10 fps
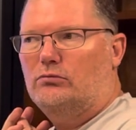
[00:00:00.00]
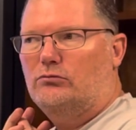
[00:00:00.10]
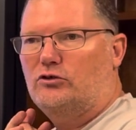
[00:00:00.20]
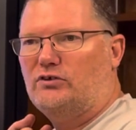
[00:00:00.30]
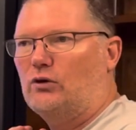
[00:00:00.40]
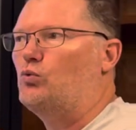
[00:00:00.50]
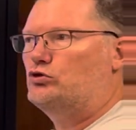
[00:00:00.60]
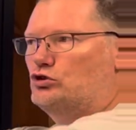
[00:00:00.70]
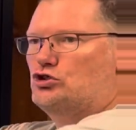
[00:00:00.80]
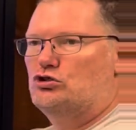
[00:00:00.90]
Just like,
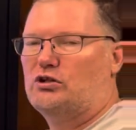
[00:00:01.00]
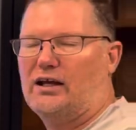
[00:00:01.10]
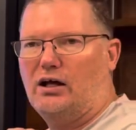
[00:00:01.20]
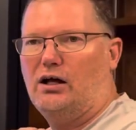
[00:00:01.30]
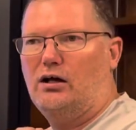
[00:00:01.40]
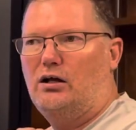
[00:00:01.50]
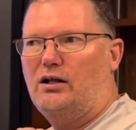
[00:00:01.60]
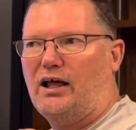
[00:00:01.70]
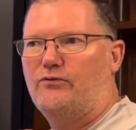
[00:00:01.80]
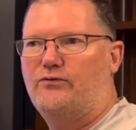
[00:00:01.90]
like, a,
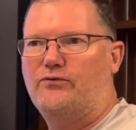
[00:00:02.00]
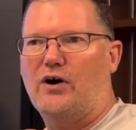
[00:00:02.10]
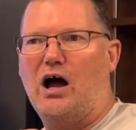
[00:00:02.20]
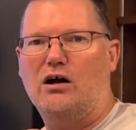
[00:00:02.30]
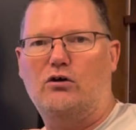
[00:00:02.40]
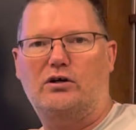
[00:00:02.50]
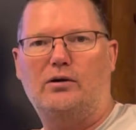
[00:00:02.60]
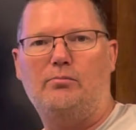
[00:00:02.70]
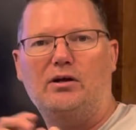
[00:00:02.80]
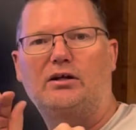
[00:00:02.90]
like a frog or a
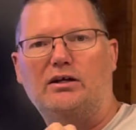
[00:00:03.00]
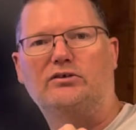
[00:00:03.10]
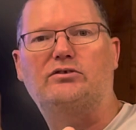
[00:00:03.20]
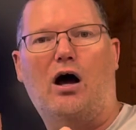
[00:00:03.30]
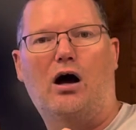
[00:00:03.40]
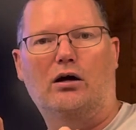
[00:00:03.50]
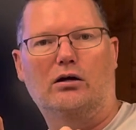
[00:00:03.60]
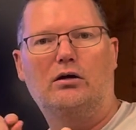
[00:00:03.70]
chameleon tongue.